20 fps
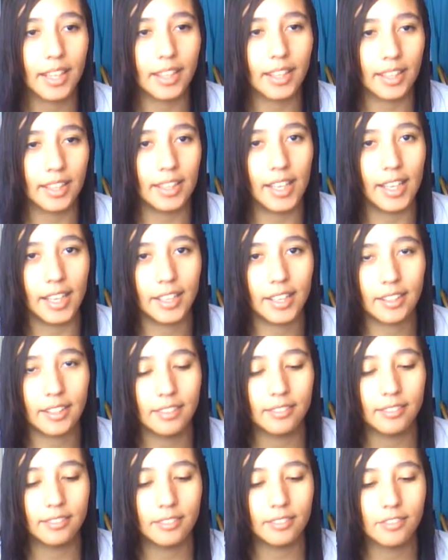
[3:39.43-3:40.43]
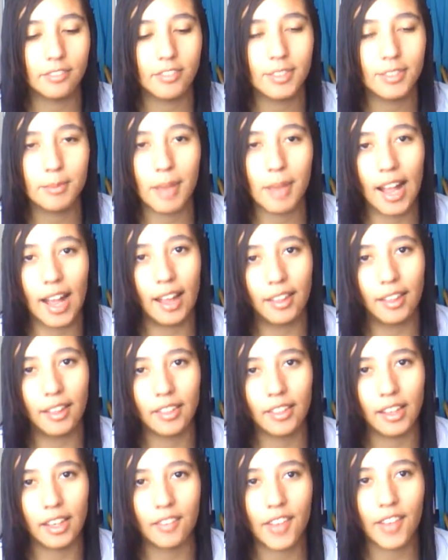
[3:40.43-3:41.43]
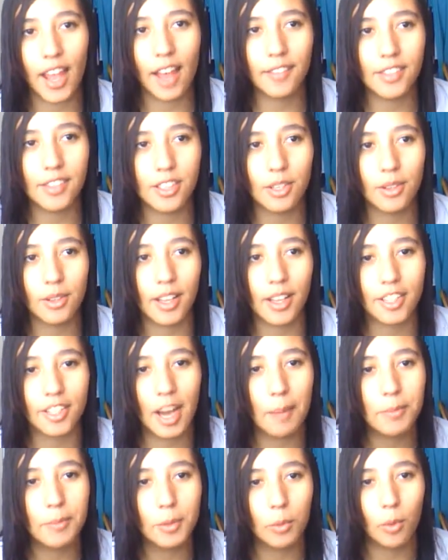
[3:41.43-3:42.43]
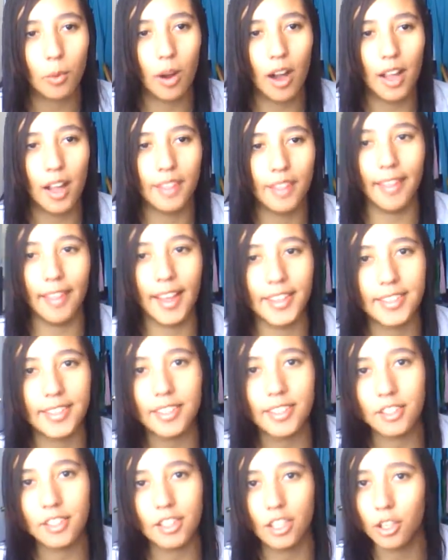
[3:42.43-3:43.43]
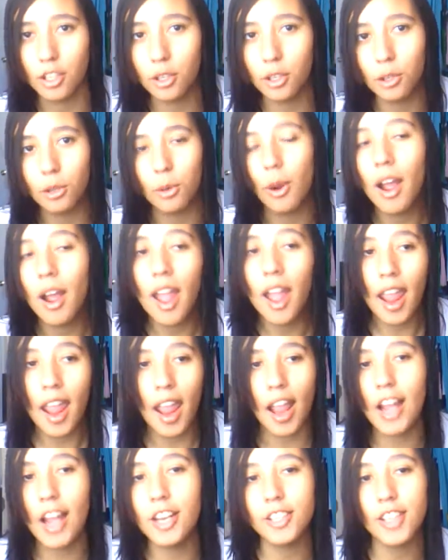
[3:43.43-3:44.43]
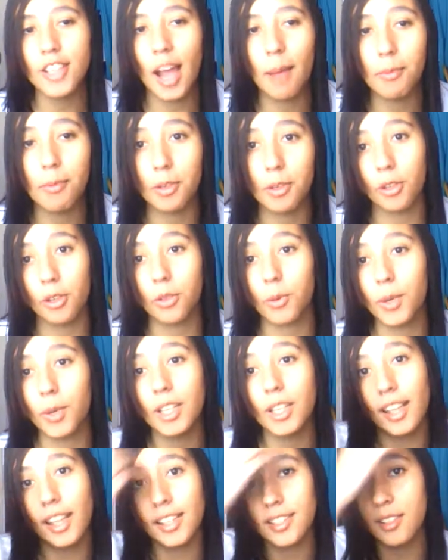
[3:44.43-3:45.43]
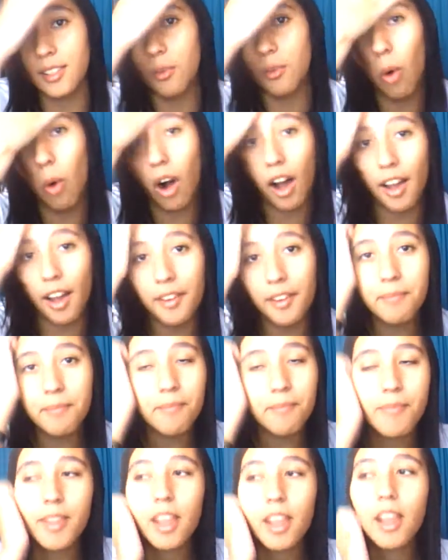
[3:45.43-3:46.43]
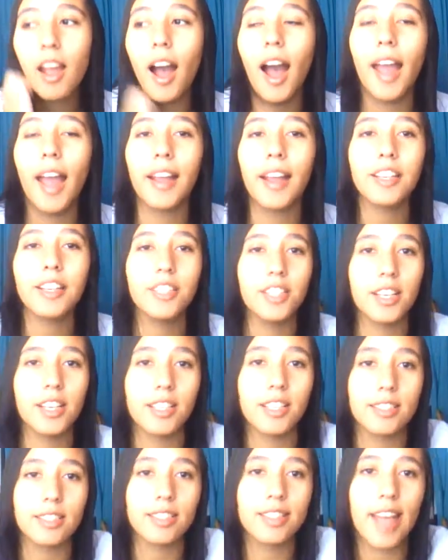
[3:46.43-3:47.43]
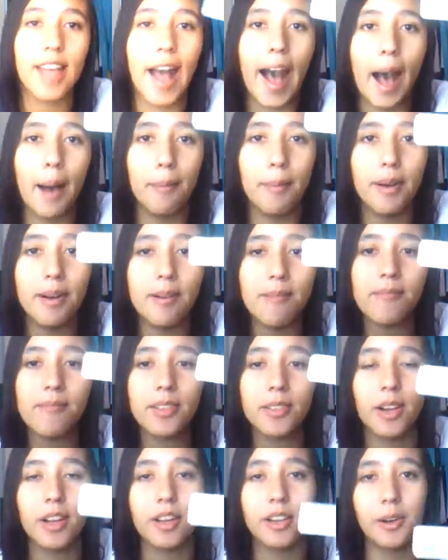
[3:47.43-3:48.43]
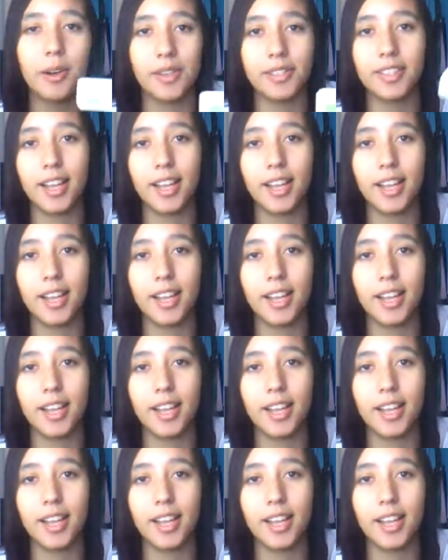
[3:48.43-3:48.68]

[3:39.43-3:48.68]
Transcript: like, for math, like if I have to do like chapter 1, lesson 2, and chapter 3, lesson 1, I can just tab them so I know